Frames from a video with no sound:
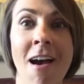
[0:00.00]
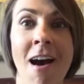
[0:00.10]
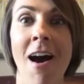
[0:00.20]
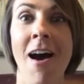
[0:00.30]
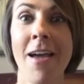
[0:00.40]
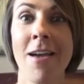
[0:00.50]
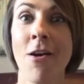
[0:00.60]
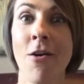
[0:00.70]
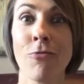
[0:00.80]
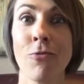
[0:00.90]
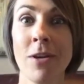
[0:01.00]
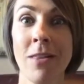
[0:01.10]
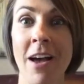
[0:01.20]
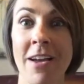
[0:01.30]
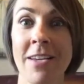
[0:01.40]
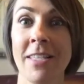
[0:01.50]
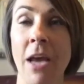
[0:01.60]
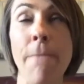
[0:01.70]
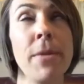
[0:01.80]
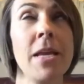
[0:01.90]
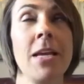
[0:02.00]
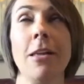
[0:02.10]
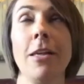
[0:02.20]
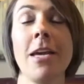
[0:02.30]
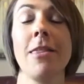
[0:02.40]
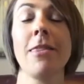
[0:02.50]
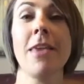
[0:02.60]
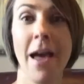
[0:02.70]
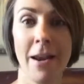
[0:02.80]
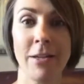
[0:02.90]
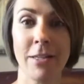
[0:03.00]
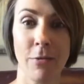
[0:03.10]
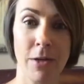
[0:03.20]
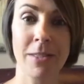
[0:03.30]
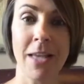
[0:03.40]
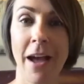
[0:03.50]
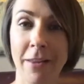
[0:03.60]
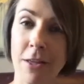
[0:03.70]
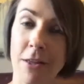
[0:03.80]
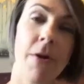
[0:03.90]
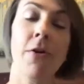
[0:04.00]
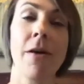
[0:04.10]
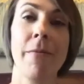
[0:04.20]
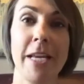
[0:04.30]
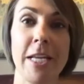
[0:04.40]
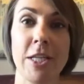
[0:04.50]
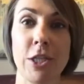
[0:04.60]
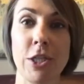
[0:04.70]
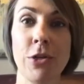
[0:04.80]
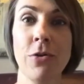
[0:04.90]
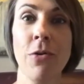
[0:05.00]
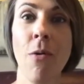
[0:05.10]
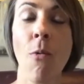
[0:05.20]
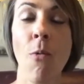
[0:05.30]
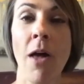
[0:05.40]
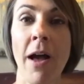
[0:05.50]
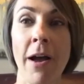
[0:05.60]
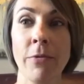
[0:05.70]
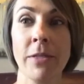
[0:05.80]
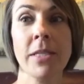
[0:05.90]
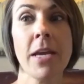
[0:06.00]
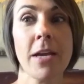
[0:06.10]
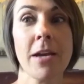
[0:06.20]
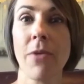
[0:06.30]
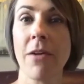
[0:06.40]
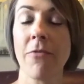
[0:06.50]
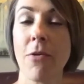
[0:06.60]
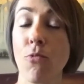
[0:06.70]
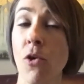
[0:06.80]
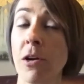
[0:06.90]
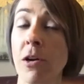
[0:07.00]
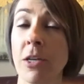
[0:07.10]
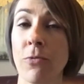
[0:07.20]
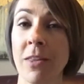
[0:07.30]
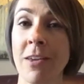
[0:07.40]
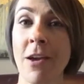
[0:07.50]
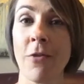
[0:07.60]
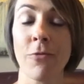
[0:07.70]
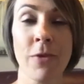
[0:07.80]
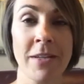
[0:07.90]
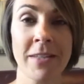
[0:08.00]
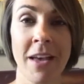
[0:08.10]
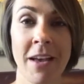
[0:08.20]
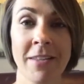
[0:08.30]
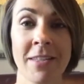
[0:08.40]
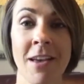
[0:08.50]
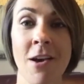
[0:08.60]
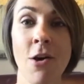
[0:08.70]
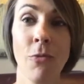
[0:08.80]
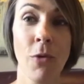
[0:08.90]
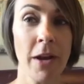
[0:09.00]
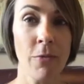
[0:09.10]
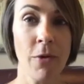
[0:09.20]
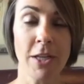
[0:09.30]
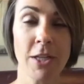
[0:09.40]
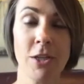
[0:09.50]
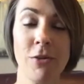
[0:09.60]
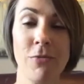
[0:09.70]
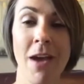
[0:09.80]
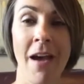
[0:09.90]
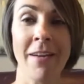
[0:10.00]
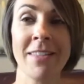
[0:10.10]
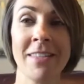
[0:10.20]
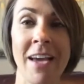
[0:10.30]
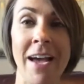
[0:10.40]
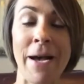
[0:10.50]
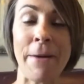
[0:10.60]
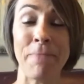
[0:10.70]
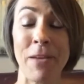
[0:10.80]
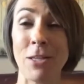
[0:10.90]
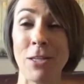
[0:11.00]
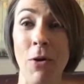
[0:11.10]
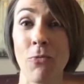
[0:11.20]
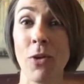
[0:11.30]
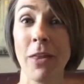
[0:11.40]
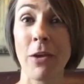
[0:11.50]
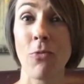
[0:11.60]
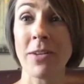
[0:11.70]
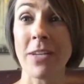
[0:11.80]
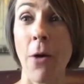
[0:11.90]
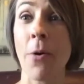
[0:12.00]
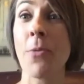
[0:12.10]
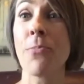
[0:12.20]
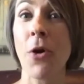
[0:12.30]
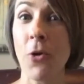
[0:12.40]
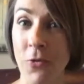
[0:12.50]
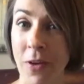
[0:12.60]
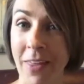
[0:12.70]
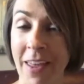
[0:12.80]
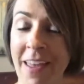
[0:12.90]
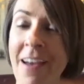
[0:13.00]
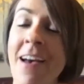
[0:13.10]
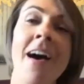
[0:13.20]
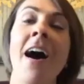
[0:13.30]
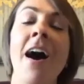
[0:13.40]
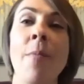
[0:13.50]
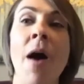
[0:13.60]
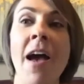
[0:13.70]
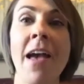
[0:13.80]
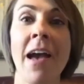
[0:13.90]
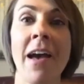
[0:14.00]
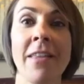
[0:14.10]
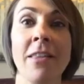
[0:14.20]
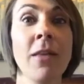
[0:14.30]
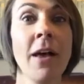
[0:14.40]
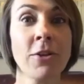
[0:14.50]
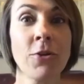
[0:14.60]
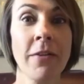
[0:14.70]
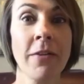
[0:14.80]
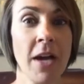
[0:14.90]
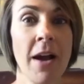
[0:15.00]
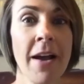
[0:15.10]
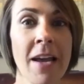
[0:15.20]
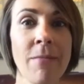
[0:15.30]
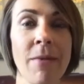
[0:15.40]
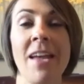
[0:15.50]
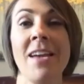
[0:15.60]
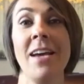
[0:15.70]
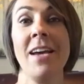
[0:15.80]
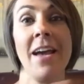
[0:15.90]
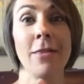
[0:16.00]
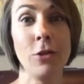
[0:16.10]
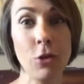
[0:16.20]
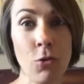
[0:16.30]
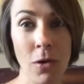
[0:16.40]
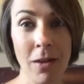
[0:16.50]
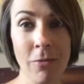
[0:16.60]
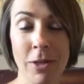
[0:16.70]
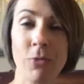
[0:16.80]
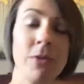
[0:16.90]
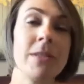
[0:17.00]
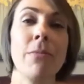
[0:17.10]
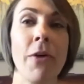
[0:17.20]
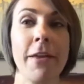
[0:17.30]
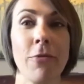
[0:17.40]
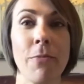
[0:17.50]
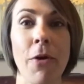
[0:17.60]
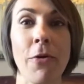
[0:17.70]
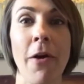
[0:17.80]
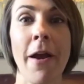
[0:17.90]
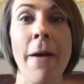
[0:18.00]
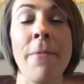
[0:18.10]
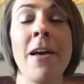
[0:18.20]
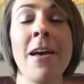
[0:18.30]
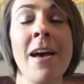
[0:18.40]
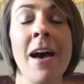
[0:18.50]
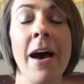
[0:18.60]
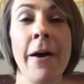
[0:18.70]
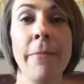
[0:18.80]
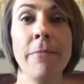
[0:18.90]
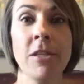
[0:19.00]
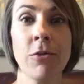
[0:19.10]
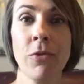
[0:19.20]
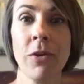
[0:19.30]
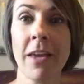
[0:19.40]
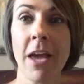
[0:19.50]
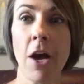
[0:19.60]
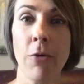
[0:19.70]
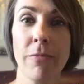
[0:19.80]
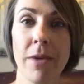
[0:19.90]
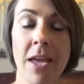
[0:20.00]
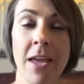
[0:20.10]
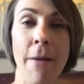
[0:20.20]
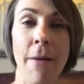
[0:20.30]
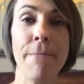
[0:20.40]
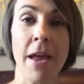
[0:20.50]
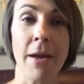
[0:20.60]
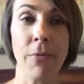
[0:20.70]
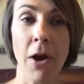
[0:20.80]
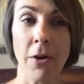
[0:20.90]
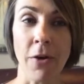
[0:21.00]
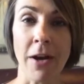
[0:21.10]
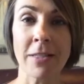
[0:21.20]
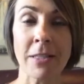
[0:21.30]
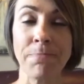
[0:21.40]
I realized immediately that is exactly the program I needed to do while I was taking a break from work to really reassess what I wanted to do next. And so it really worked out perfectly. I had the luxury of time and I had the tool, which was the breakthrough program, to really help me make progress.